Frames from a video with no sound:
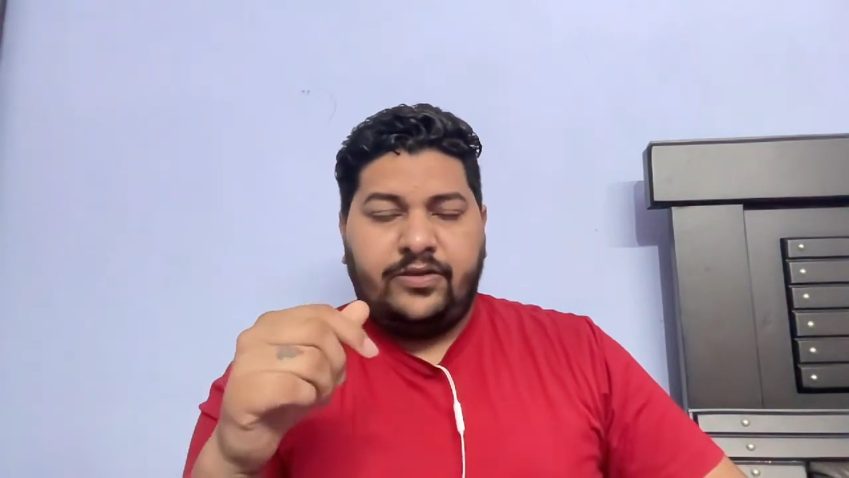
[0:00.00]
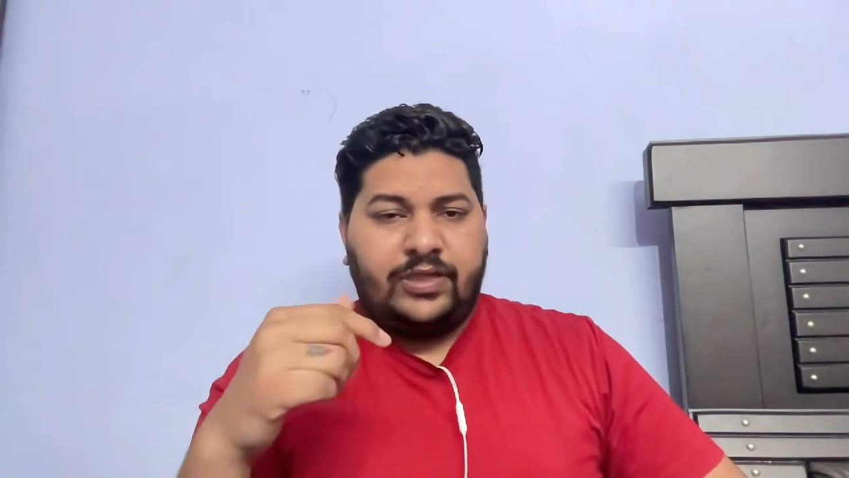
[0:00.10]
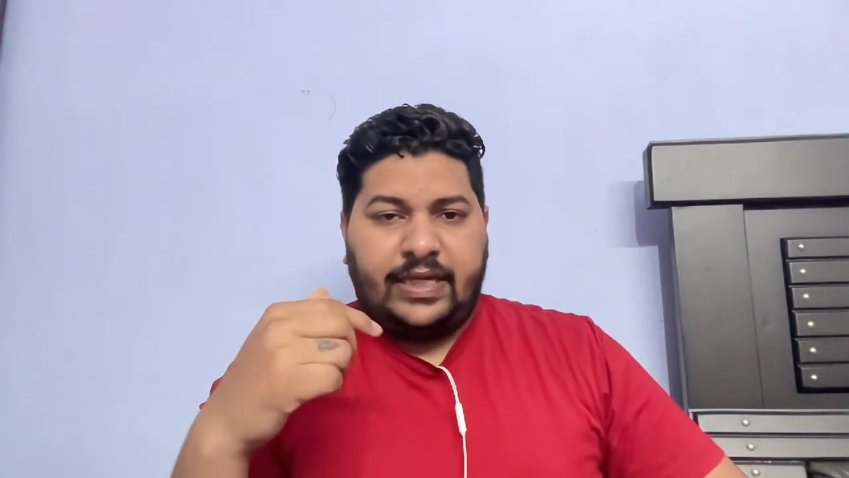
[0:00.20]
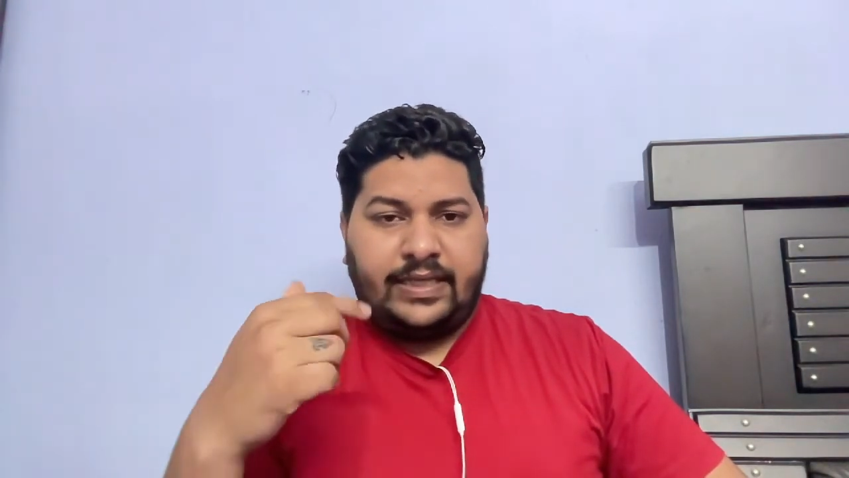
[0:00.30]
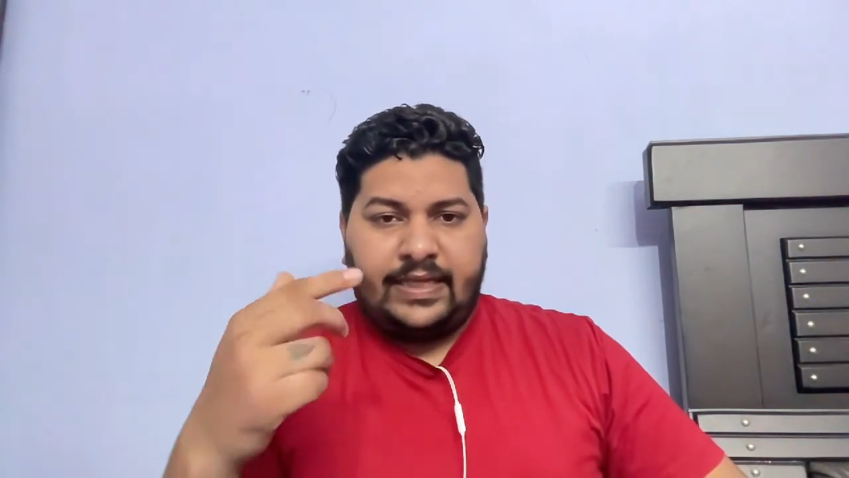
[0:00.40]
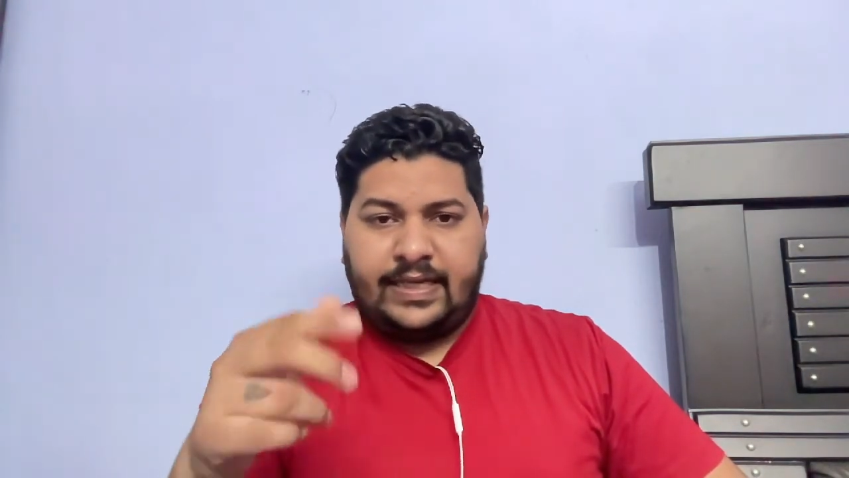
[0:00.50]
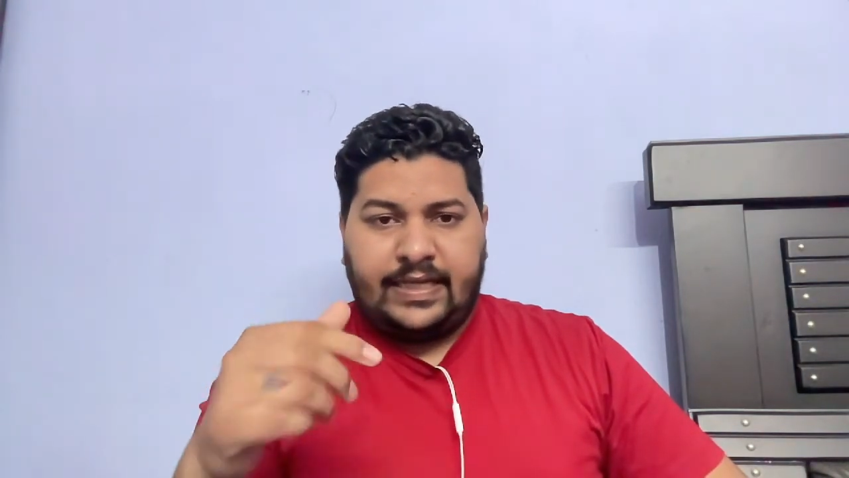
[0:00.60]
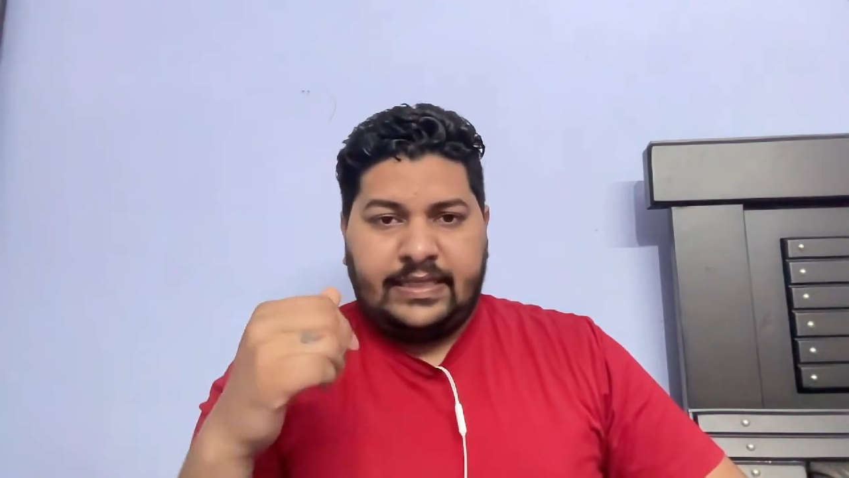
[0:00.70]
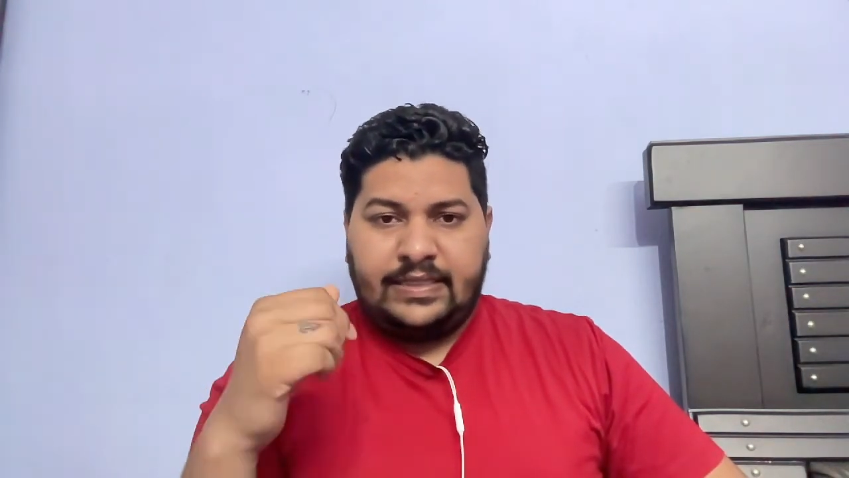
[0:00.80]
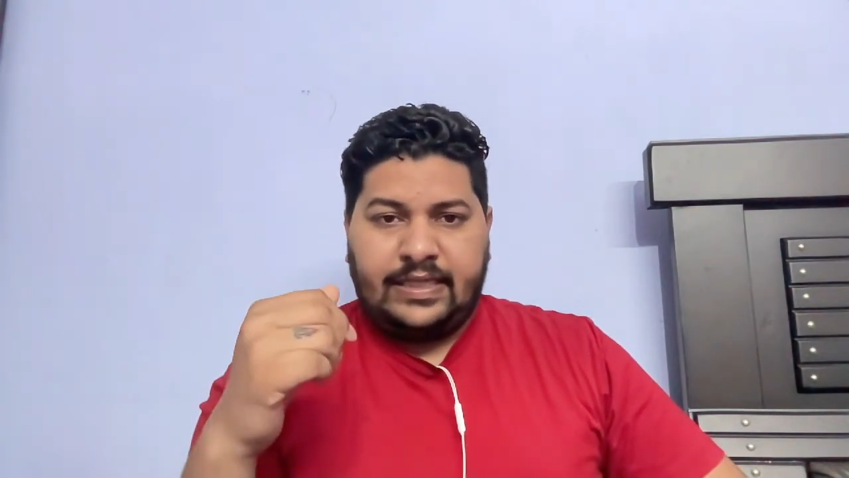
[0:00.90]
then they can
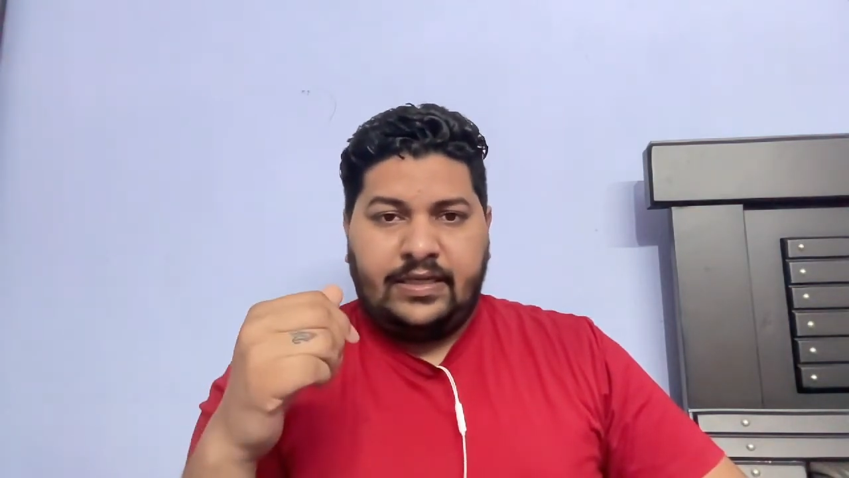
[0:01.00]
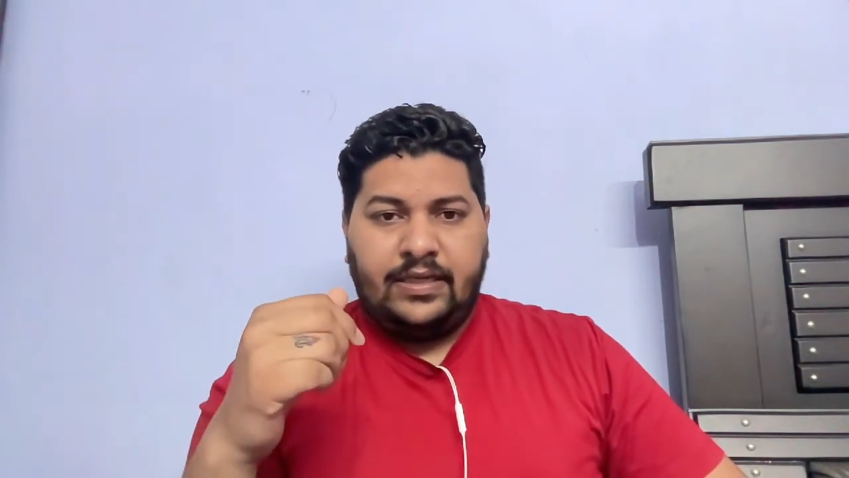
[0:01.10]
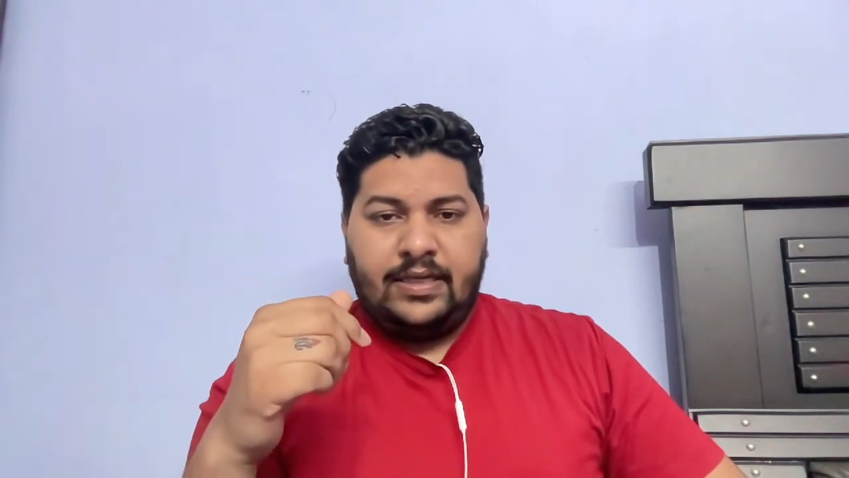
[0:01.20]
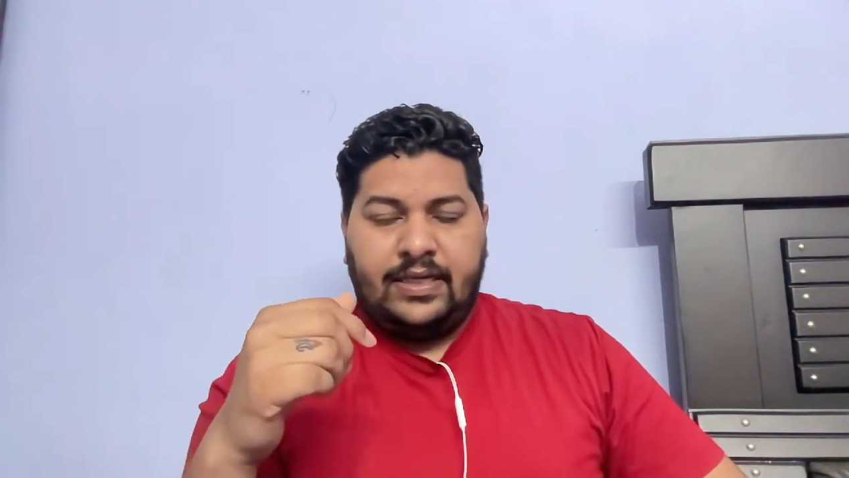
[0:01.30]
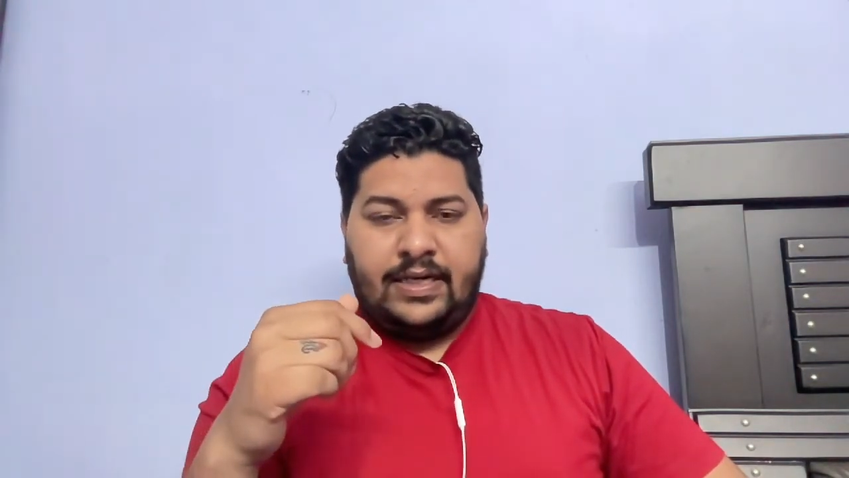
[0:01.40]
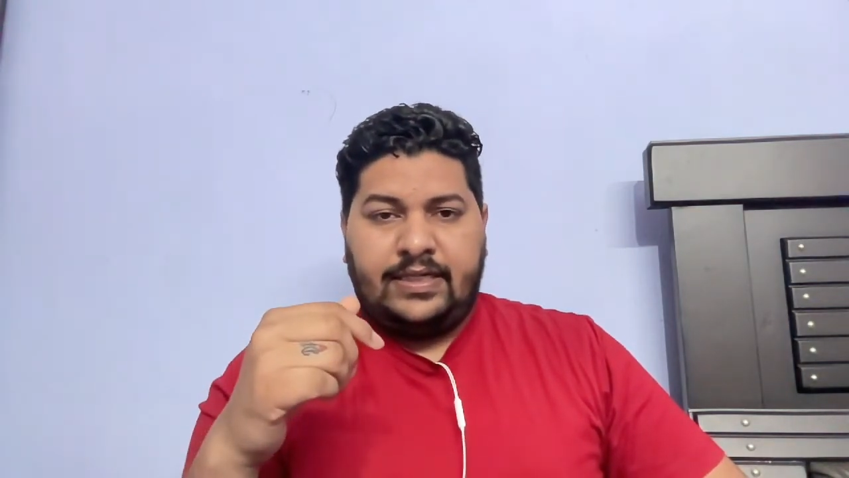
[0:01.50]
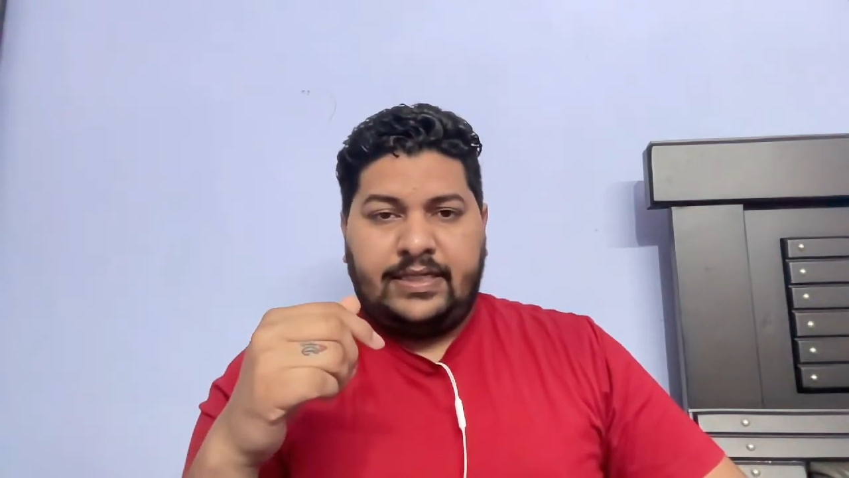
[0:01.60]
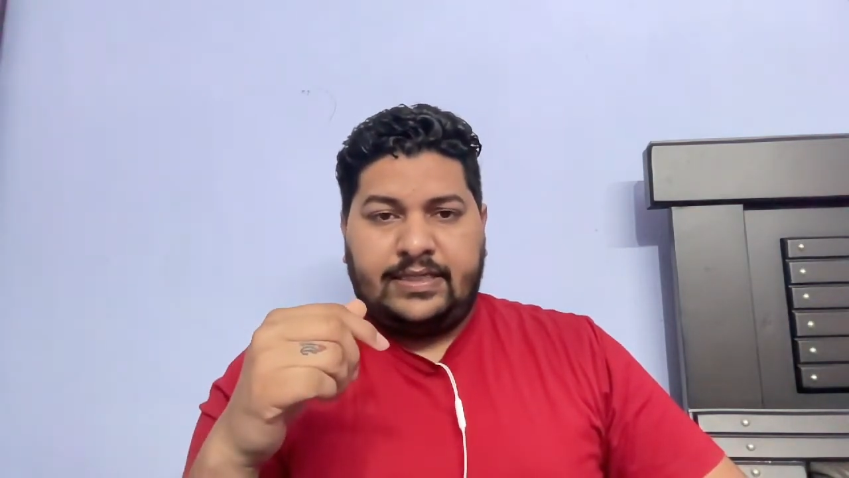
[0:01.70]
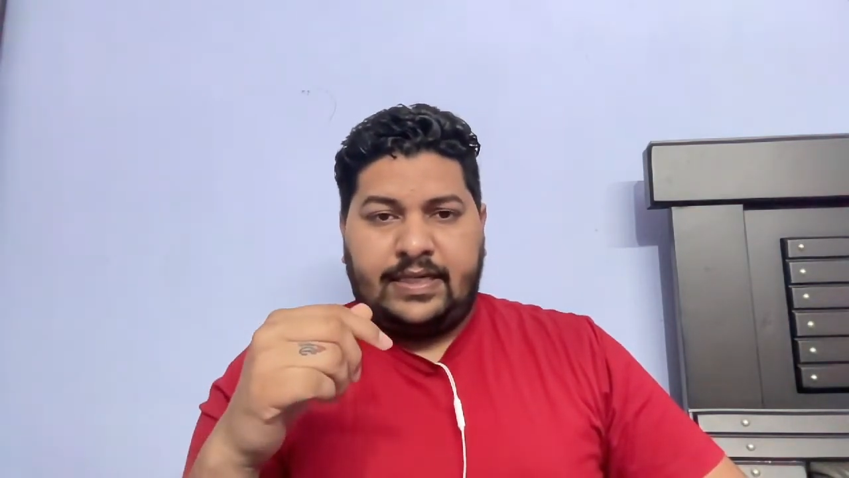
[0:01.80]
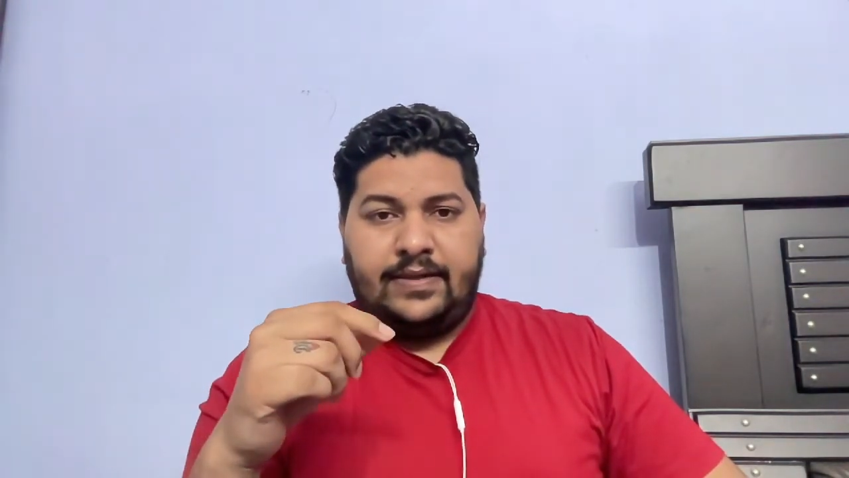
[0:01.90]
easily
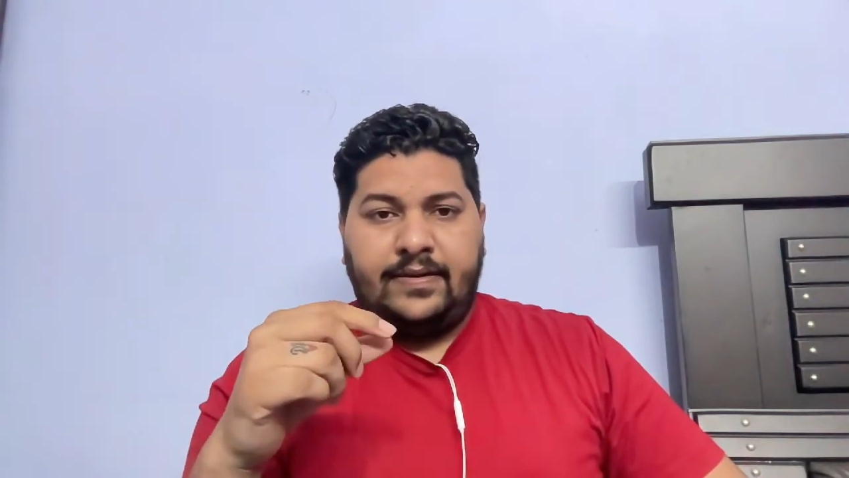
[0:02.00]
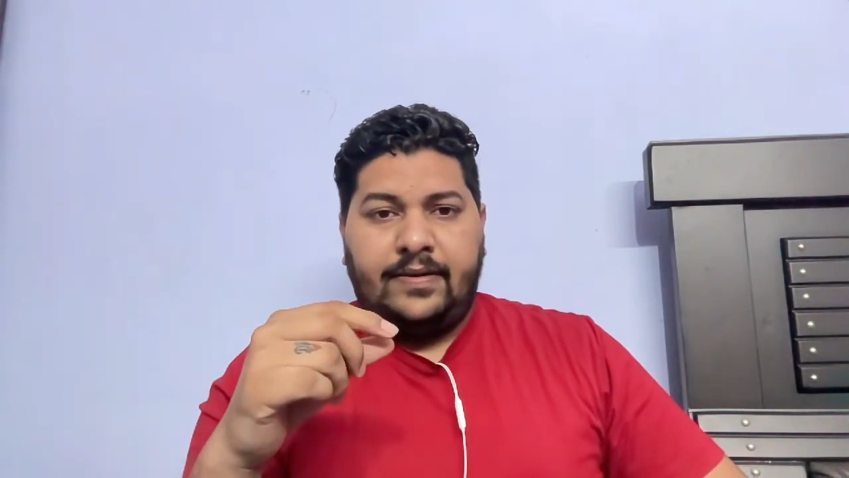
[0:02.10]
understand.